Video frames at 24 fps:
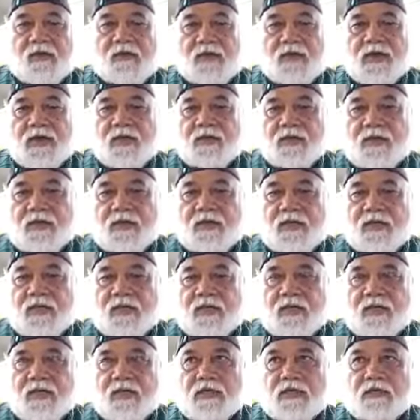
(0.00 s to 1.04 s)
ready
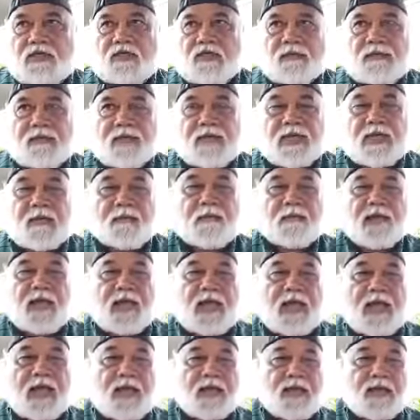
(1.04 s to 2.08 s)
to be
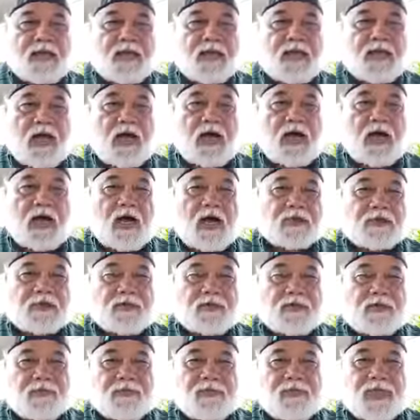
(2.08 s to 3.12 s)
applied
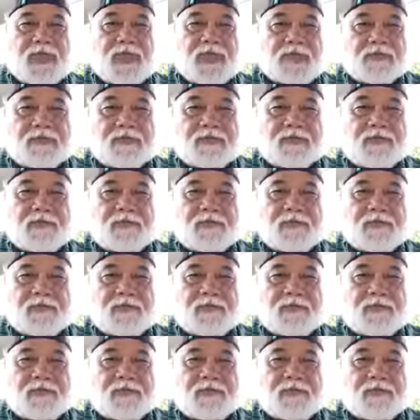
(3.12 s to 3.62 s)
onto the plant.